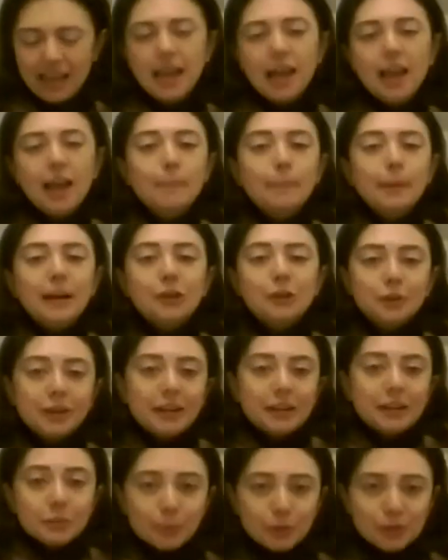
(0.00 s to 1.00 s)
And by
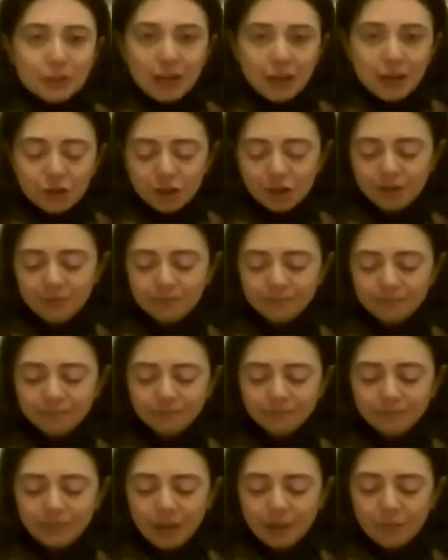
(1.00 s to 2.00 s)
transportation,
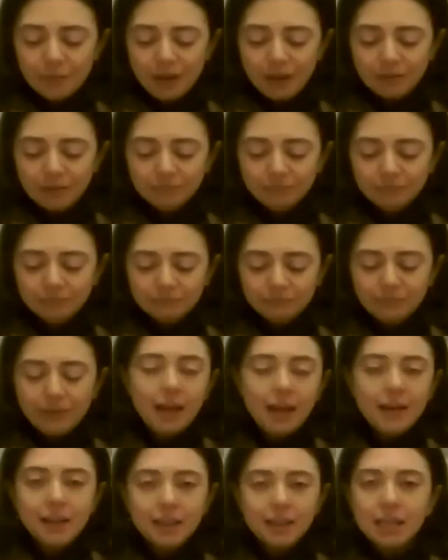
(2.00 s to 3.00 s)
I mean
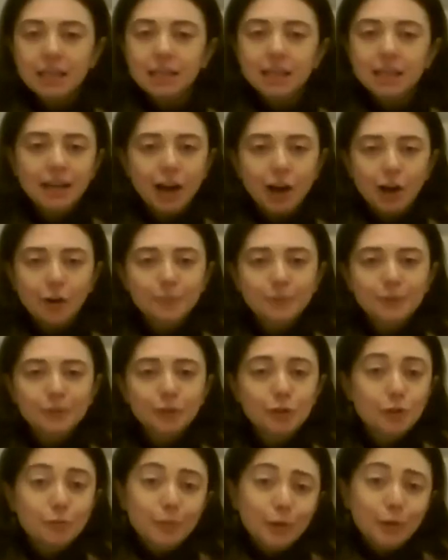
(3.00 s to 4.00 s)
anything that helps
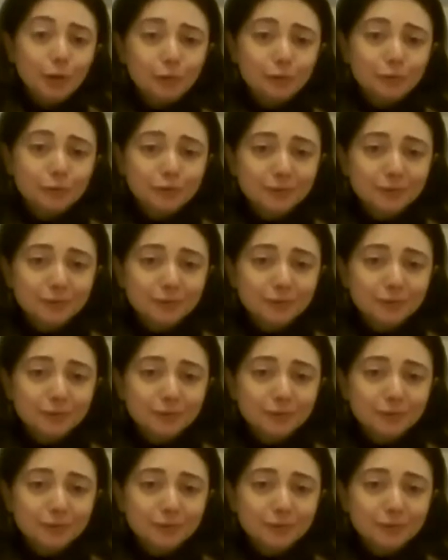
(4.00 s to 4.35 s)
you move